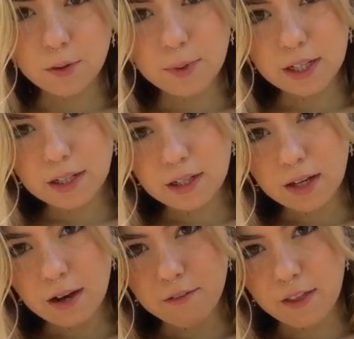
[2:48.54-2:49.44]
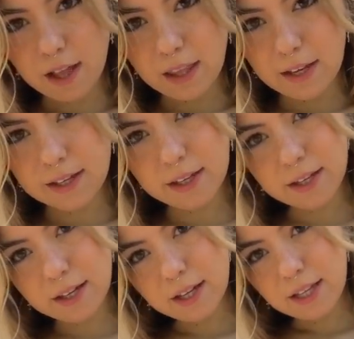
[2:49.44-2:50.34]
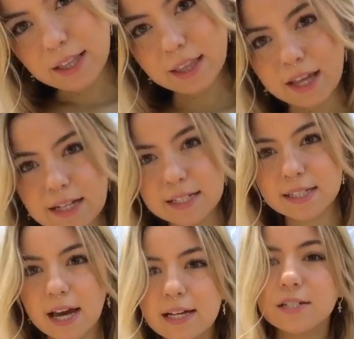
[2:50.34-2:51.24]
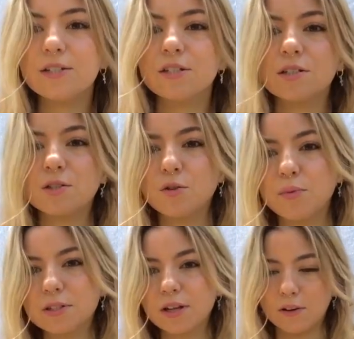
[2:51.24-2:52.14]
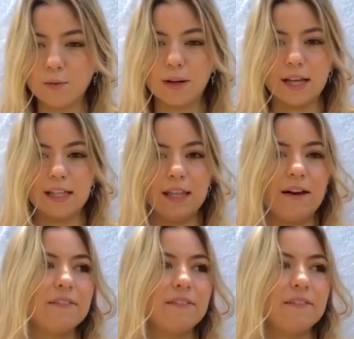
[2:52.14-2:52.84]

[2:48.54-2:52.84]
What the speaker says: bit of that like lettuce edge, super subtle, but I love